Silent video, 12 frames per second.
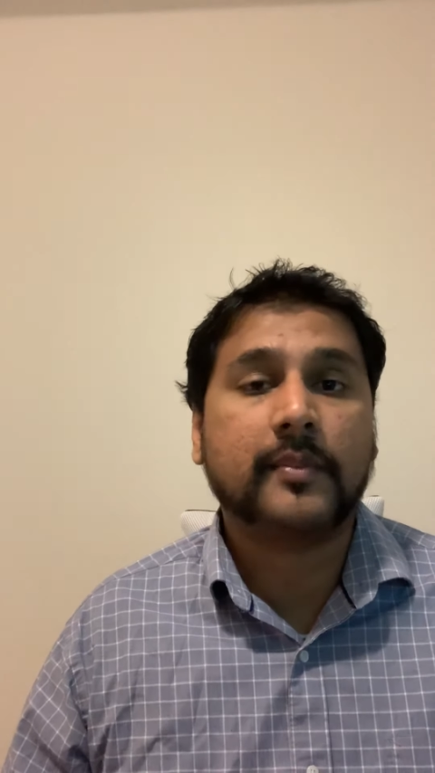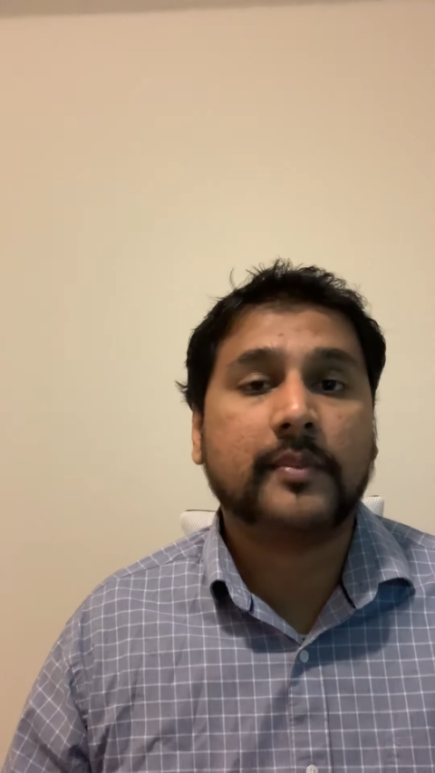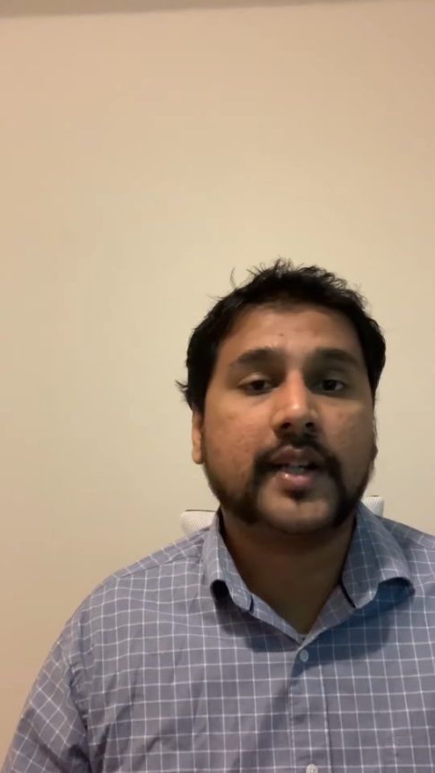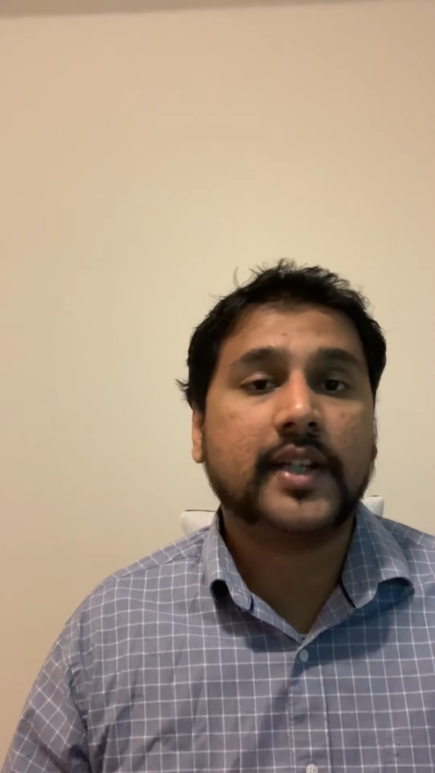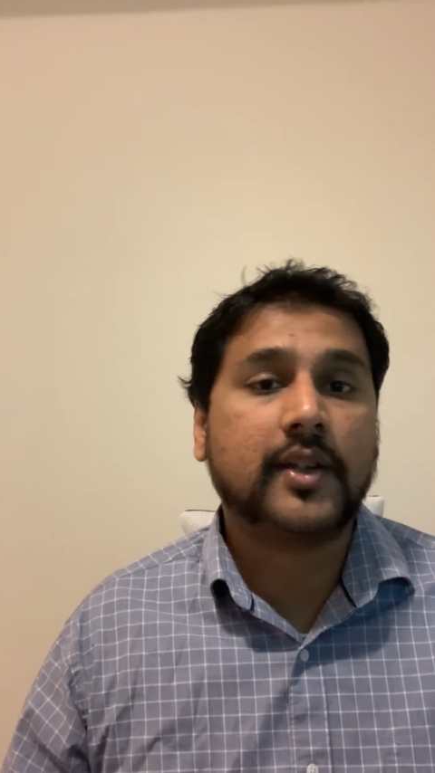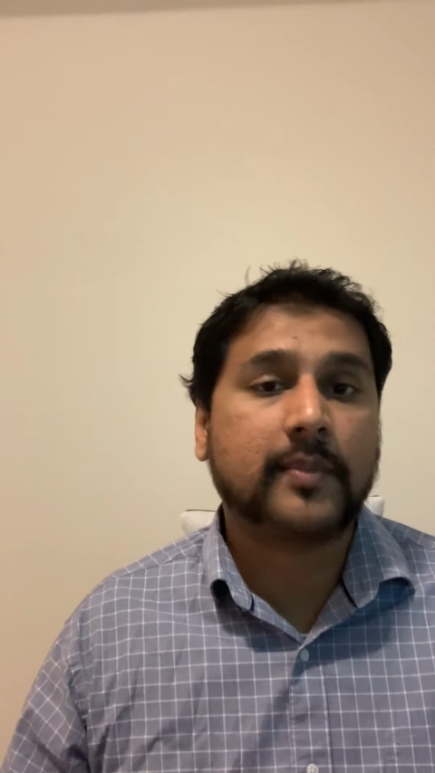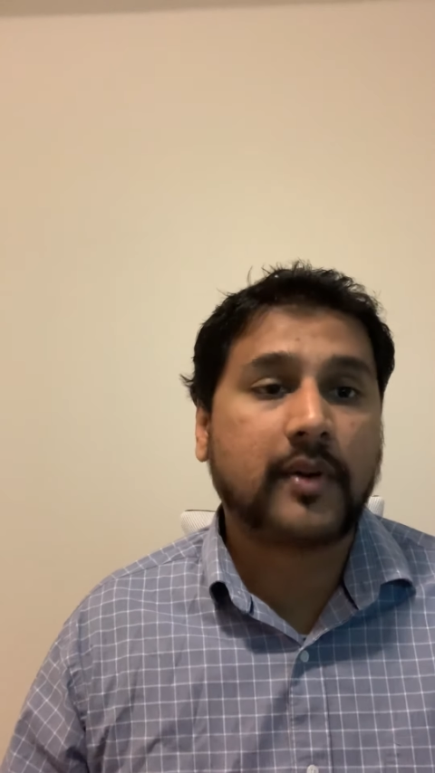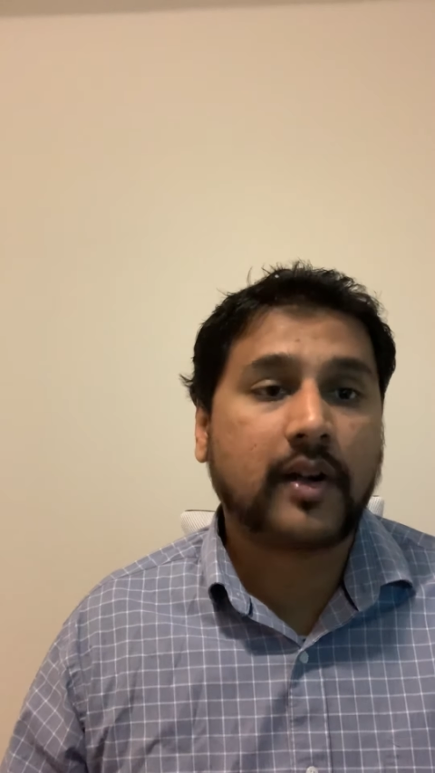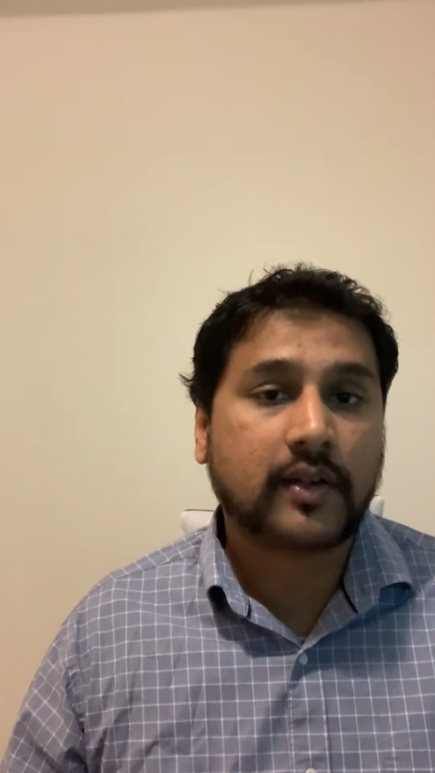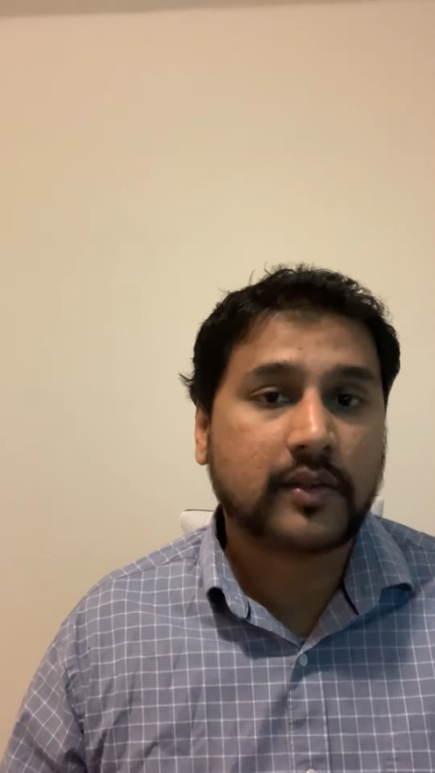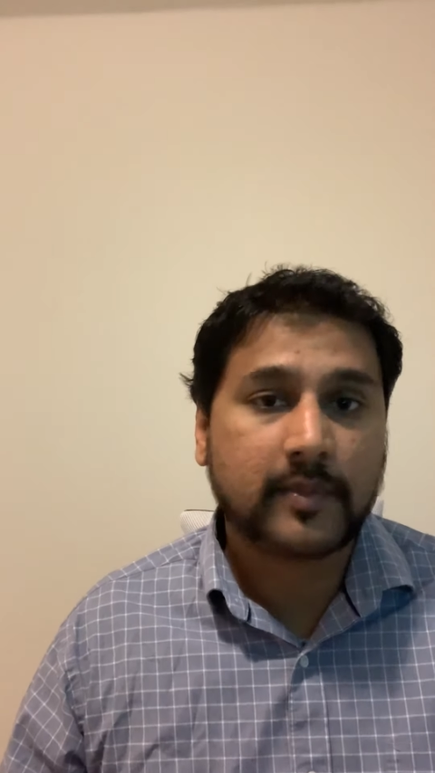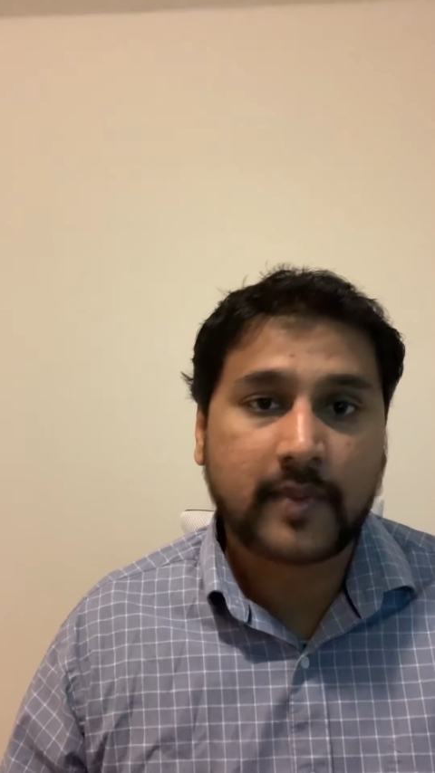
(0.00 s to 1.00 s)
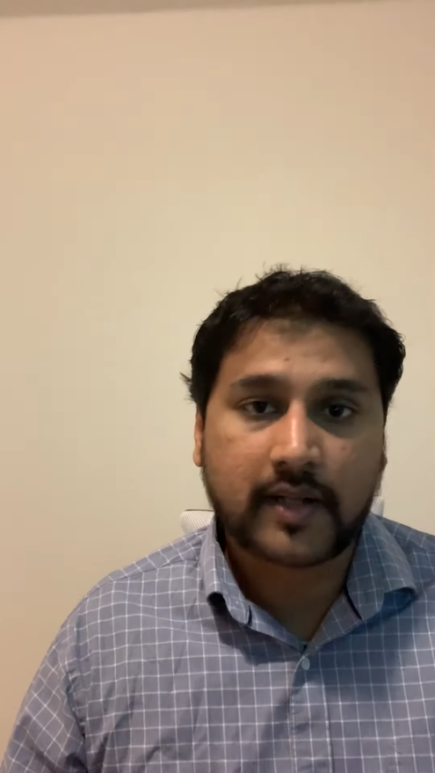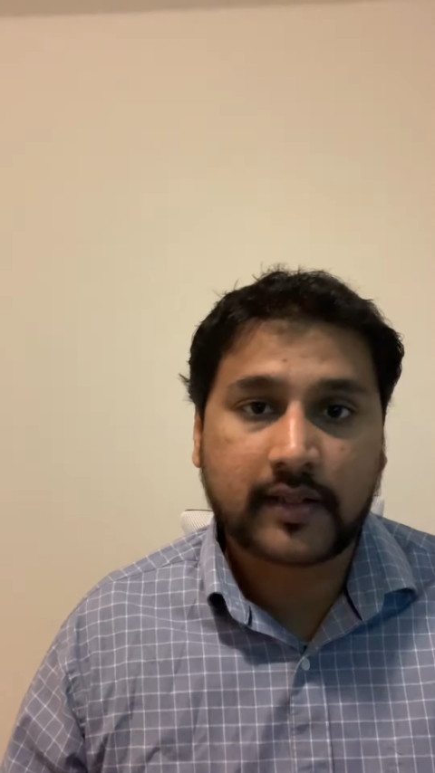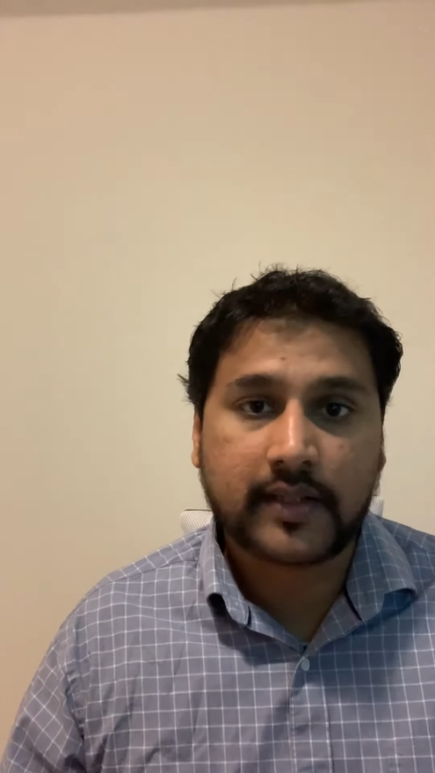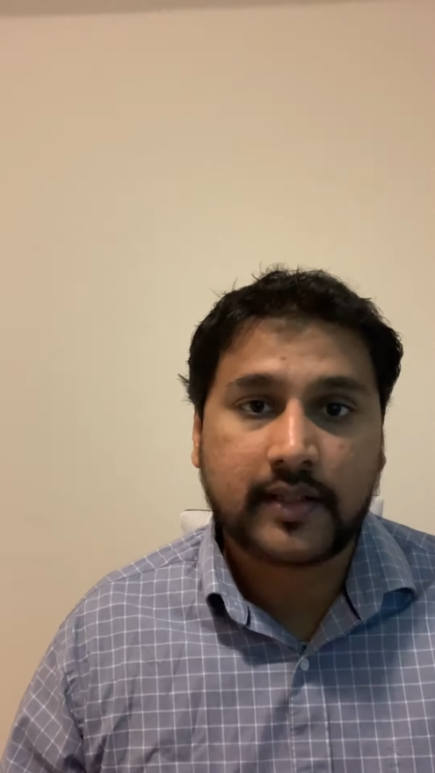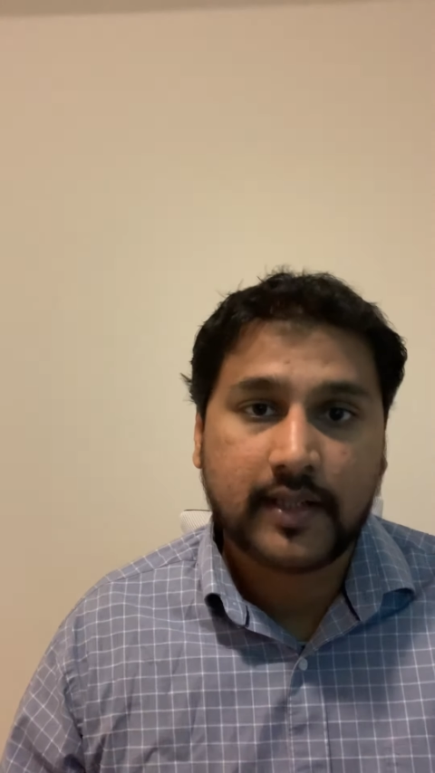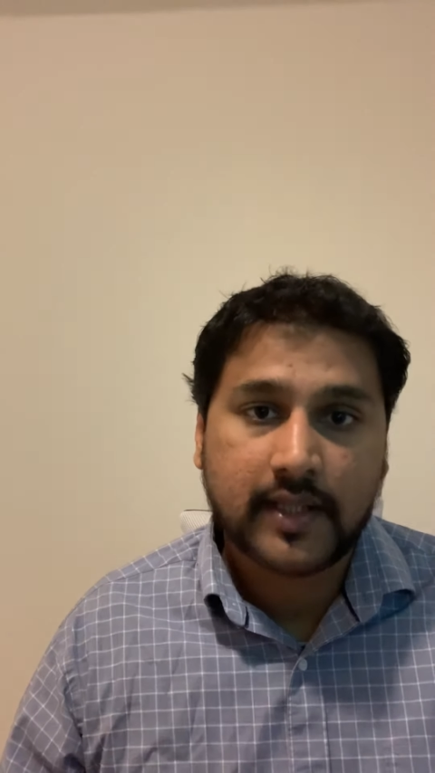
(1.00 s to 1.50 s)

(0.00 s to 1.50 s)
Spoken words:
bring your product to the market.